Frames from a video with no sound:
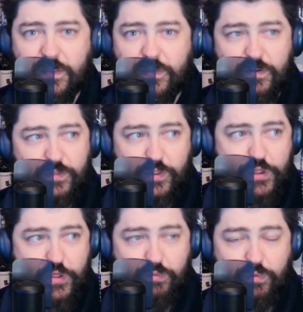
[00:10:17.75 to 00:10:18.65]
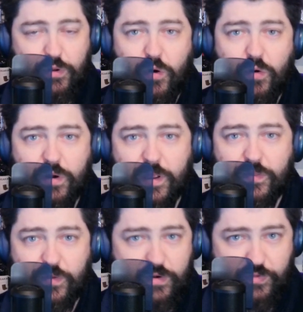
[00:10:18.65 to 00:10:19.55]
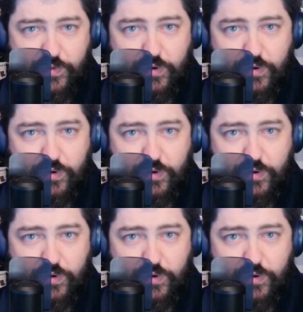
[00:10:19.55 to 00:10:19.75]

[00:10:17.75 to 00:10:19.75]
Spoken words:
They're recording their